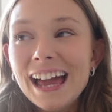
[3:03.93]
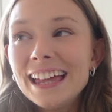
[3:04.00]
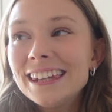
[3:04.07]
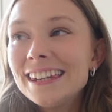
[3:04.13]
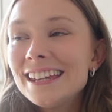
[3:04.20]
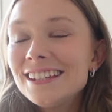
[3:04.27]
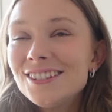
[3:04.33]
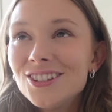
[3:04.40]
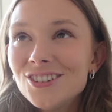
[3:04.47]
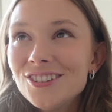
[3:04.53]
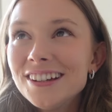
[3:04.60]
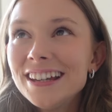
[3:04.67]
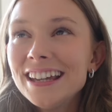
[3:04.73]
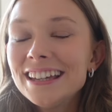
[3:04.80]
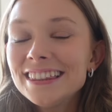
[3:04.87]
and
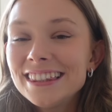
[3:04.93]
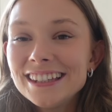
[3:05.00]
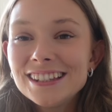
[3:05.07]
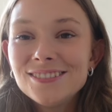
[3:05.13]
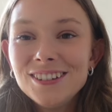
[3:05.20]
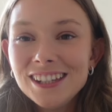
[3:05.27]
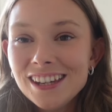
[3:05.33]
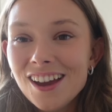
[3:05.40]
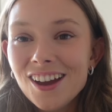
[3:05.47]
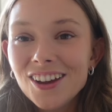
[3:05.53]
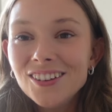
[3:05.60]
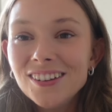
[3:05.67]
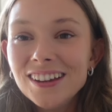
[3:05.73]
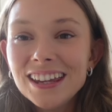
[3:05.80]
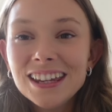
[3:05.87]
enjoy this video.
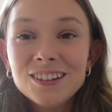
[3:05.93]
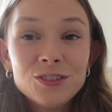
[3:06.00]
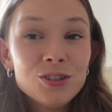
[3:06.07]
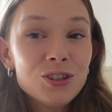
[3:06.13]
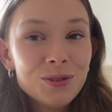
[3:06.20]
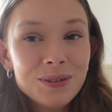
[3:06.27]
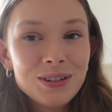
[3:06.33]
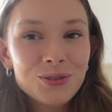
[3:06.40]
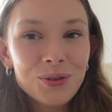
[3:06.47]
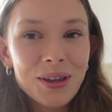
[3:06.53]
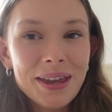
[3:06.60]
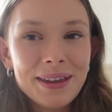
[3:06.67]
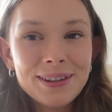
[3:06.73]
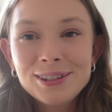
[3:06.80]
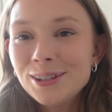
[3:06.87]
If you do enjoy
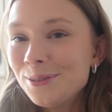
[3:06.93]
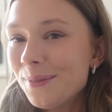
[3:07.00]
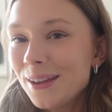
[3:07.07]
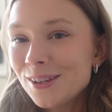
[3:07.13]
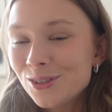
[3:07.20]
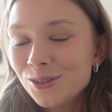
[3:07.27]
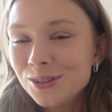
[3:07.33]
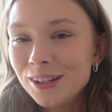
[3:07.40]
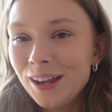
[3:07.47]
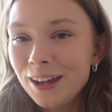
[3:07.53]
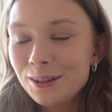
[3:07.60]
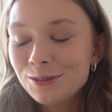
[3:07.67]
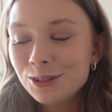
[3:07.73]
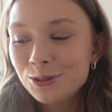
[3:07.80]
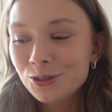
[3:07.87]
it, do make sure to like
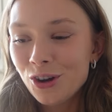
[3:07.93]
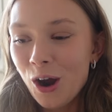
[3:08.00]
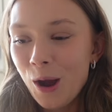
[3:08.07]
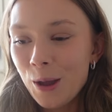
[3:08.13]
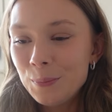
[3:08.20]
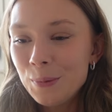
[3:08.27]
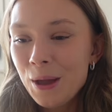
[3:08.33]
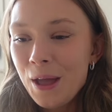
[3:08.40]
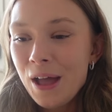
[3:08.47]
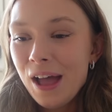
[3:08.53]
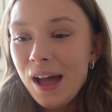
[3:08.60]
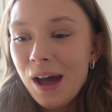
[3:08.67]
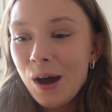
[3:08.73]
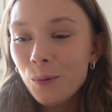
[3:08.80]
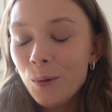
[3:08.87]
and subscribe.
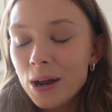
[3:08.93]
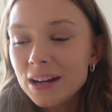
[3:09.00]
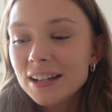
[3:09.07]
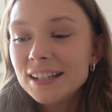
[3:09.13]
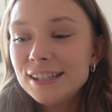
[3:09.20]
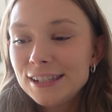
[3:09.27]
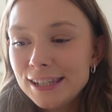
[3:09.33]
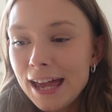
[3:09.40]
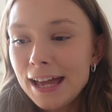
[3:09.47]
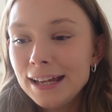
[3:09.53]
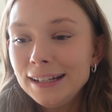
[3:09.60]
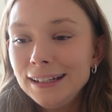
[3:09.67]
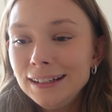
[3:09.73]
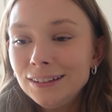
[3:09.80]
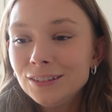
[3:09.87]
When I
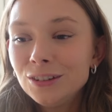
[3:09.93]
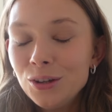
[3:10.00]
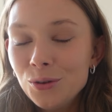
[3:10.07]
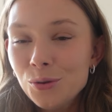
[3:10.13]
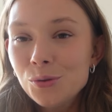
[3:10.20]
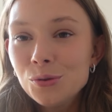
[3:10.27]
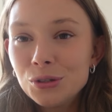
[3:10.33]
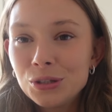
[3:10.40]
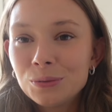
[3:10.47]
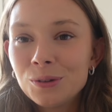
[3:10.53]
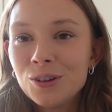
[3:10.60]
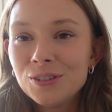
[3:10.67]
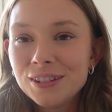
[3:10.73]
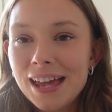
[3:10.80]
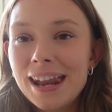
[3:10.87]
say the autumn
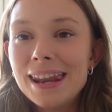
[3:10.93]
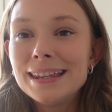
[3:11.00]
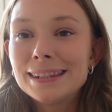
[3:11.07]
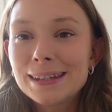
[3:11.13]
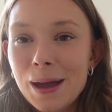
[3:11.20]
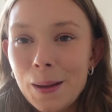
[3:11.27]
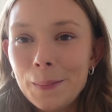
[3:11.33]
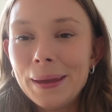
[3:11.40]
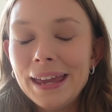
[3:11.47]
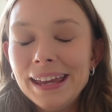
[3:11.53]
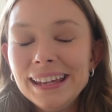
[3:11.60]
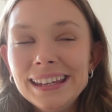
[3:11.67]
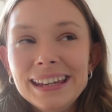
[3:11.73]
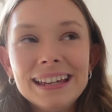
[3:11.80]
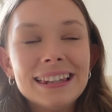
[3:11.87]
content is
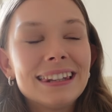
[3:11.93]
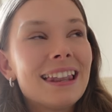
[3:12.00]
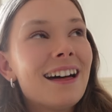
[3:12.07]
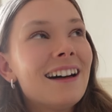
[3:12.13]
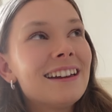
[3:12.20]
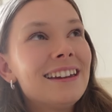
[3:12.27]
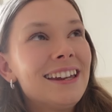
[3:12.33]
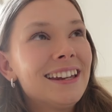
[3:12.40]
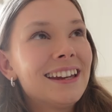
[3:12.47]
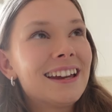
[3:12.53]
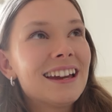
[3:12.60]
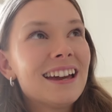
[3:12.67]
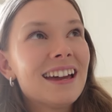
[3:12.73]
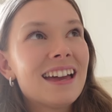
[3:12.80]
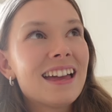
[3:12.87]
coming, like,